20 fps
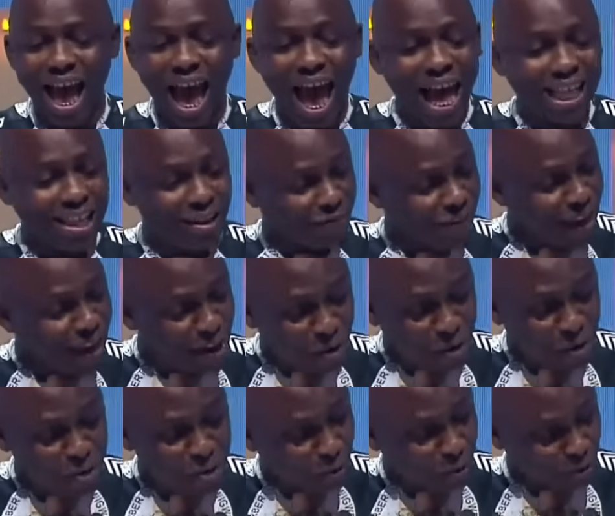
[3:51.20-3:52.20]
and the
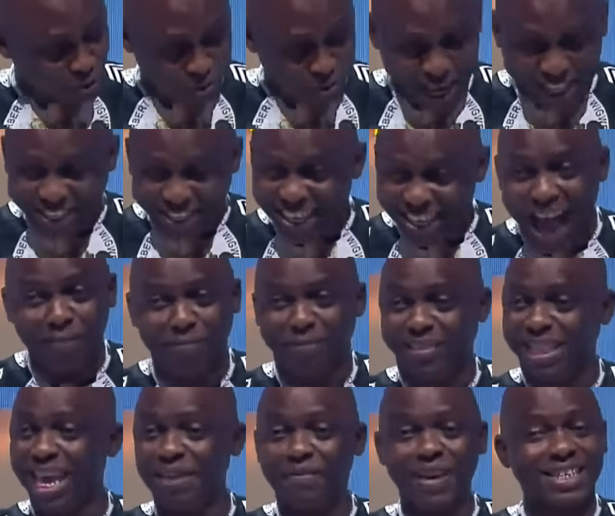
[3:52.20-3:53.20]
vehicle was waiting. I've
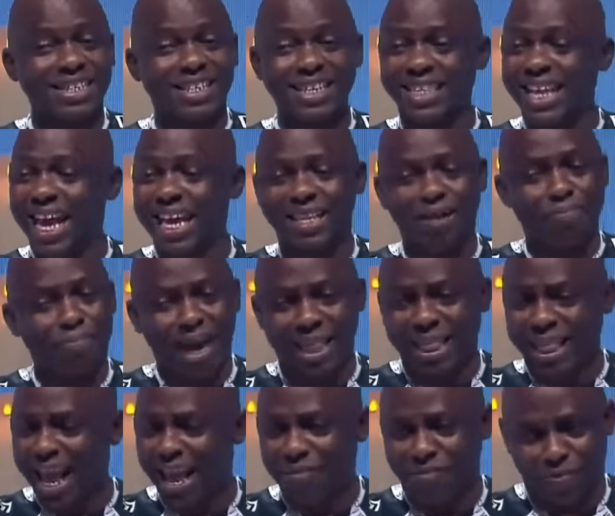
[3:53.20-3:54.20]
never seen that in my
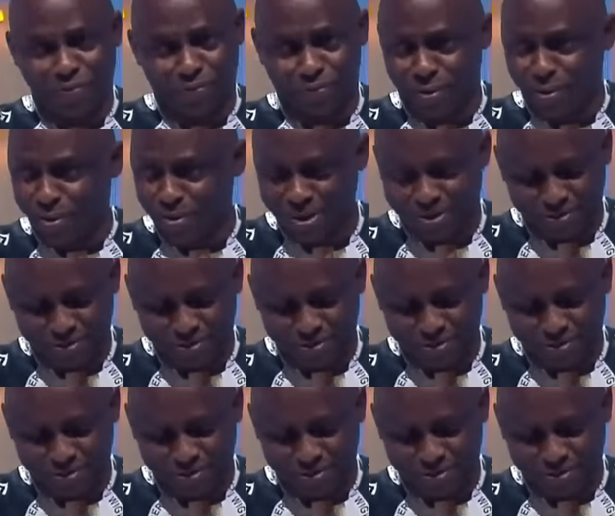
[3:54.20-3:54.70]
life before.